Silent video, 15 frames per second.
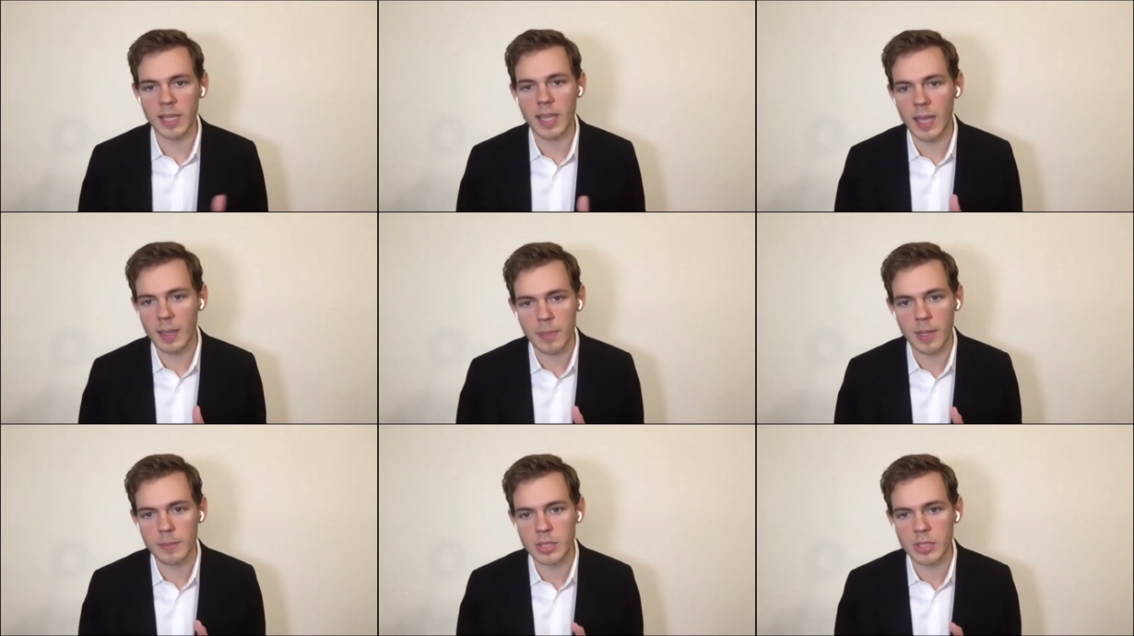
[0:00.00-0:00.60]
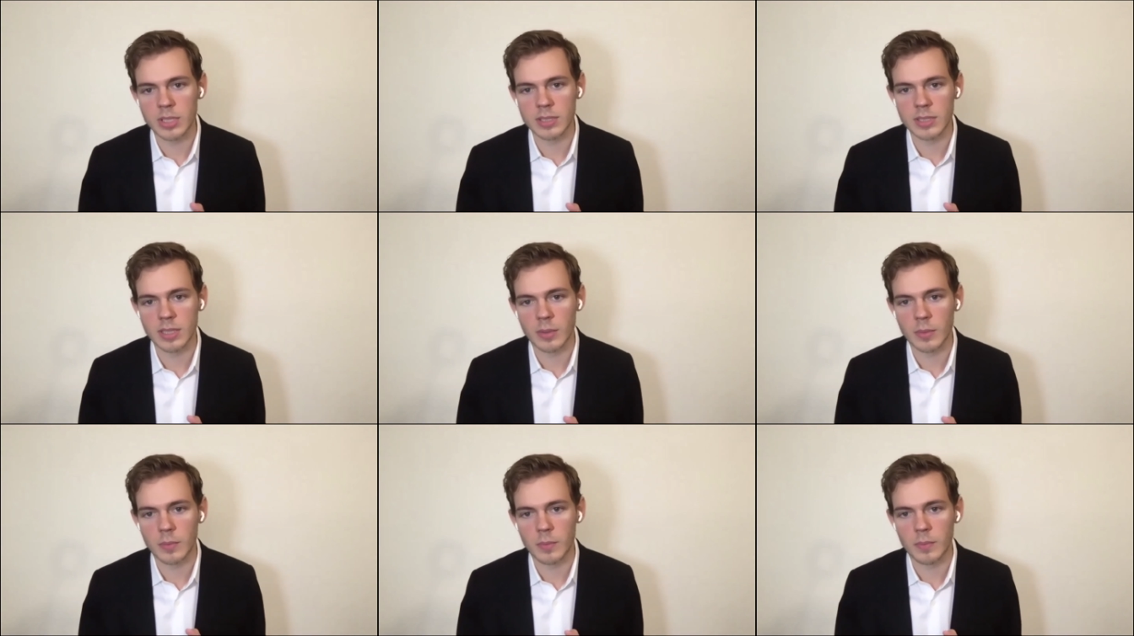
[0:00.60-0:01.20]
publishes,
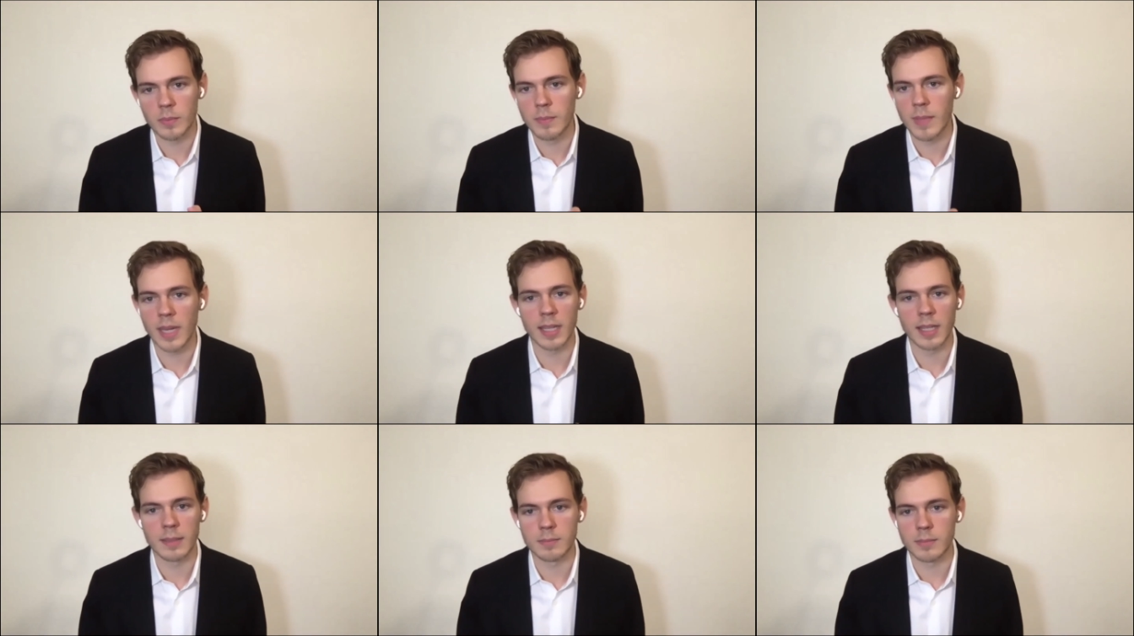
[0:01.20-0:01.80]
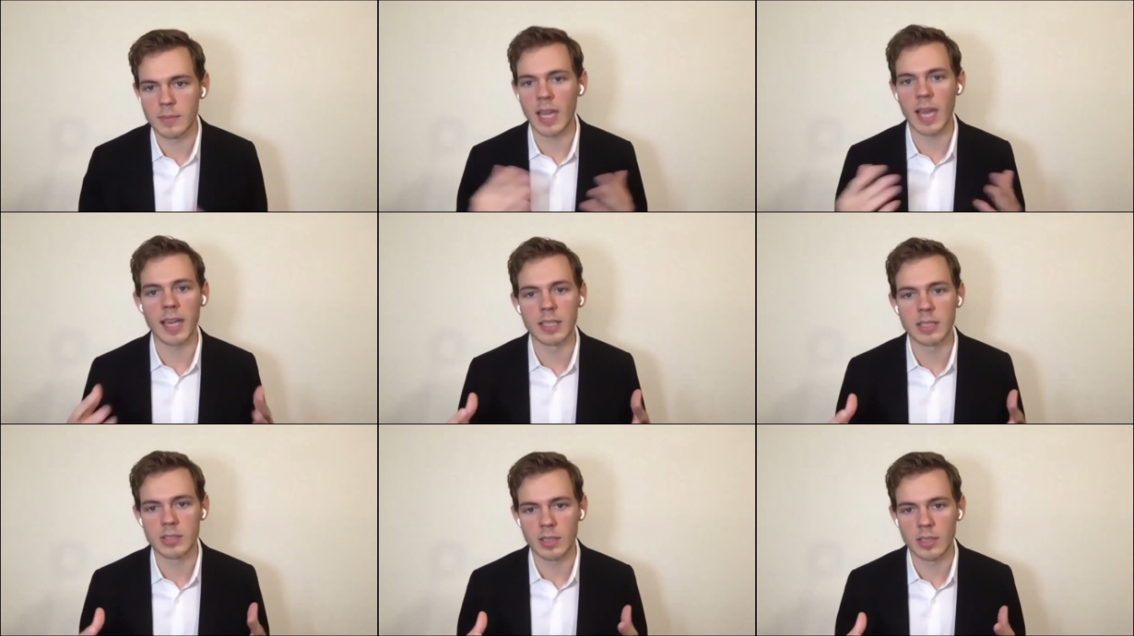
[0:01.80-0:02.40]
many
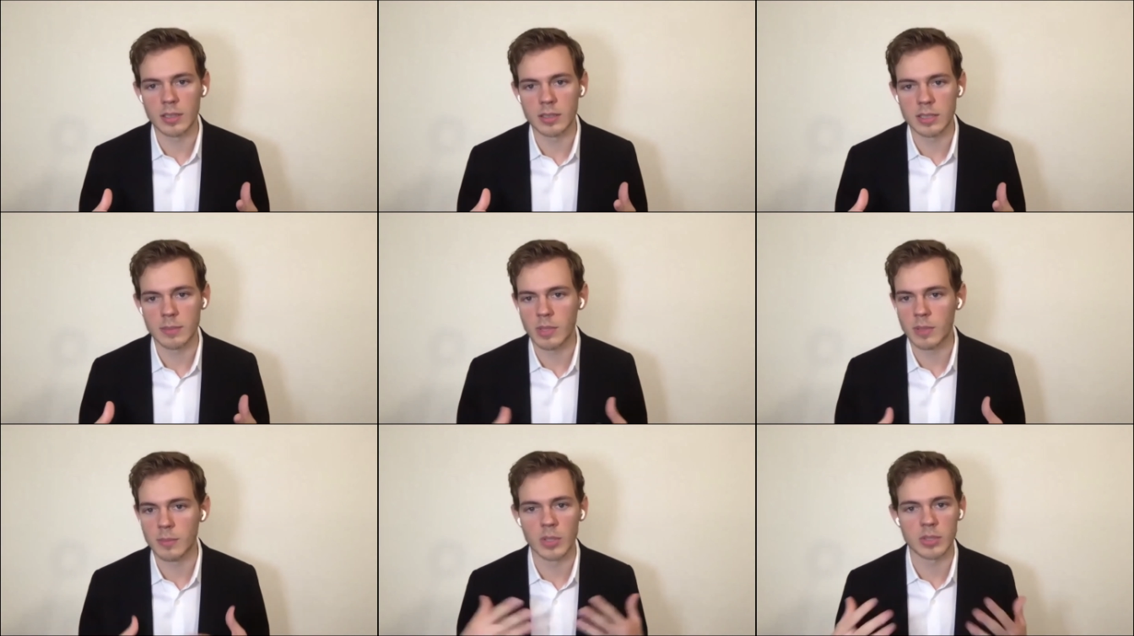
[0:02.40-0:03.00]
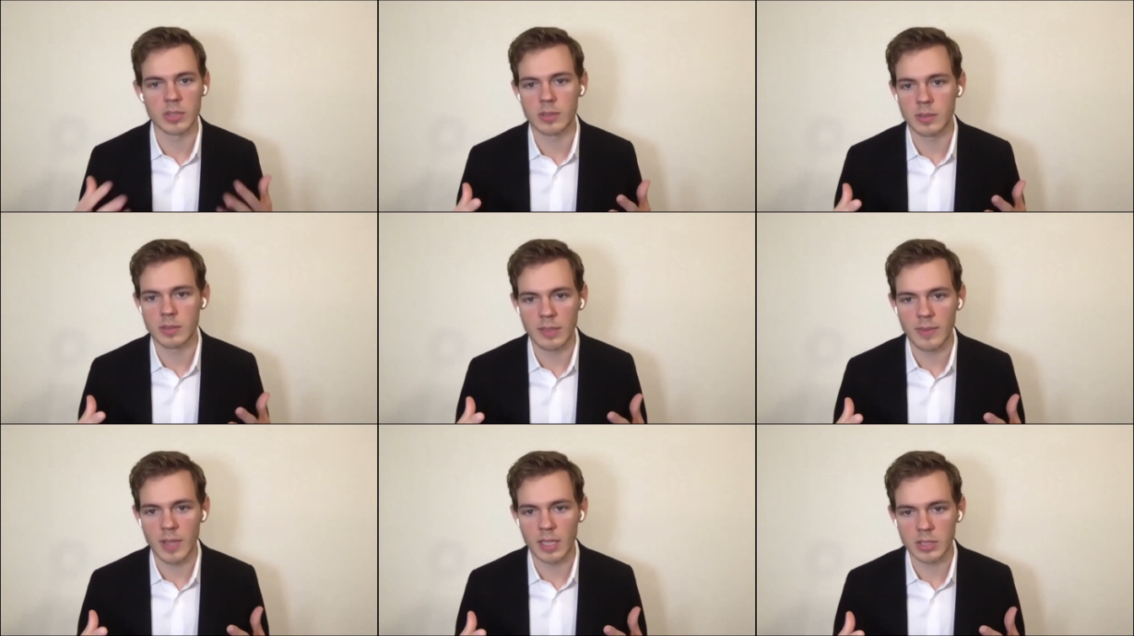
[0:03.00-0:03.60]
guides on some of the most
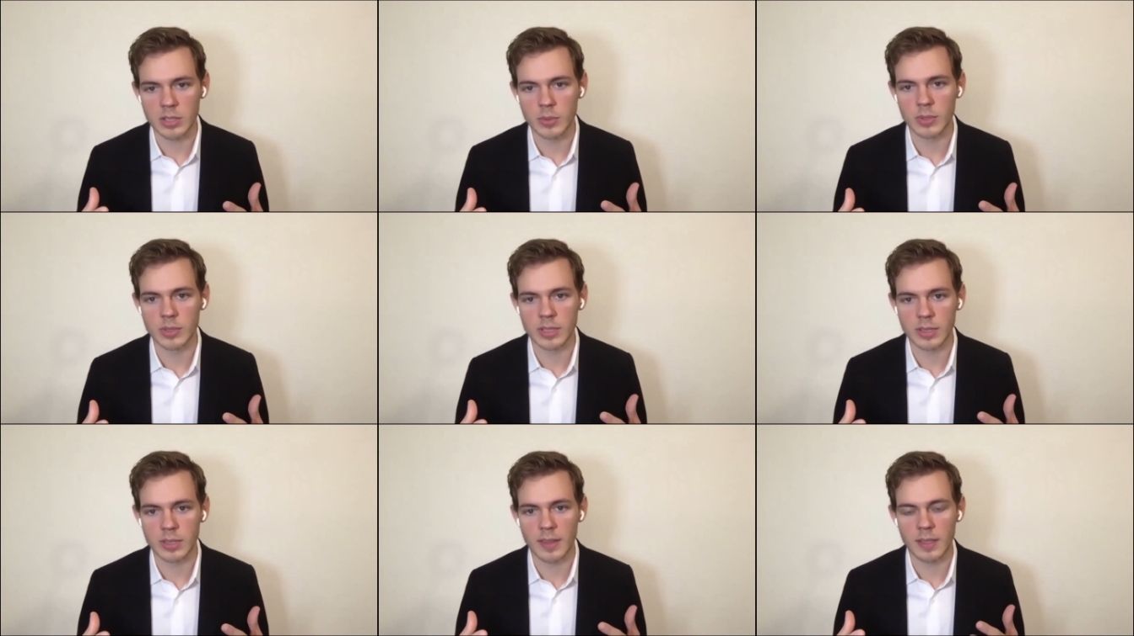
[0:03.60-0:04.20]
advanced tools that are out there